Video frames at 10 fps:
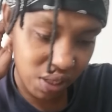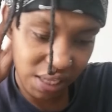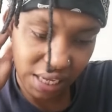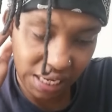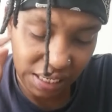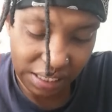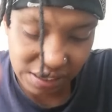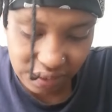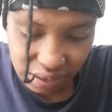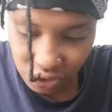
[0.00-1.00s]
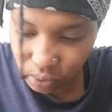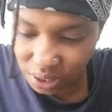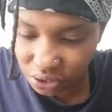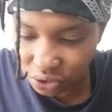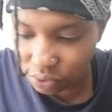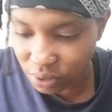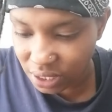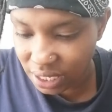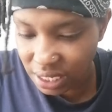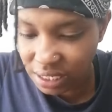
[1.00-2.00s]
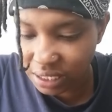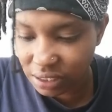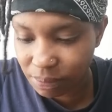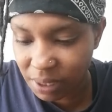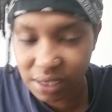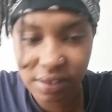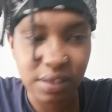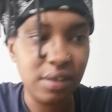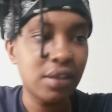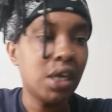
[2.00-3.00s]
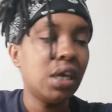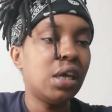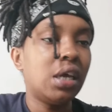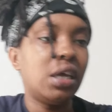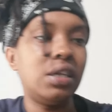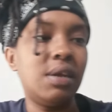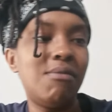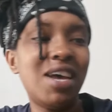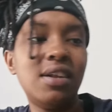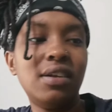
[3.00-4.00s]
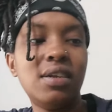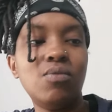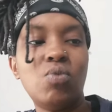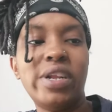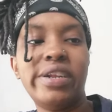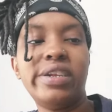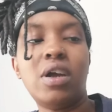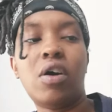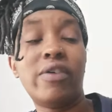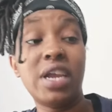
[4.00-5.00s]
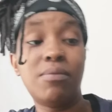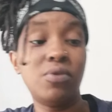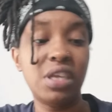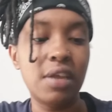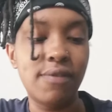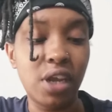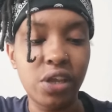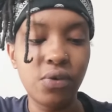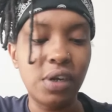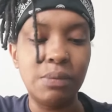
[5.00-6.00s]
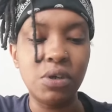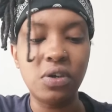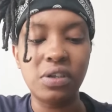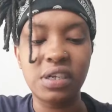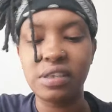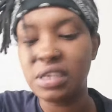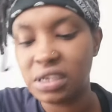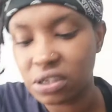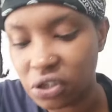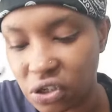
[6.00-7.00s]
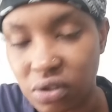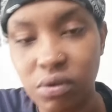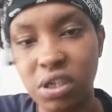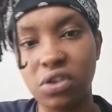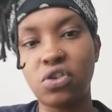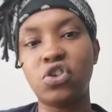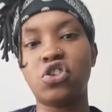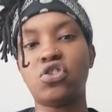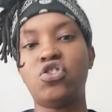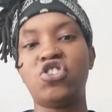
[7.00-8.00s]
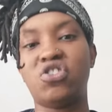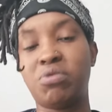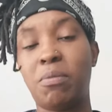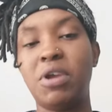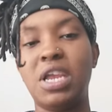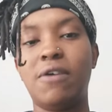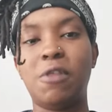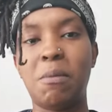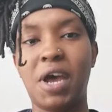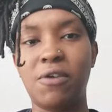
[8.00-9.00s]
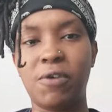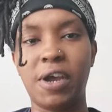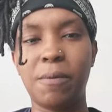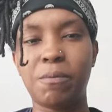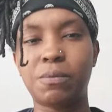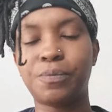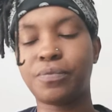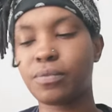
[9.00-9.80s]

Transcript: when they're in these situations, when they're in these places, the men when are able to even kill them because they're seen as just property of the man, right?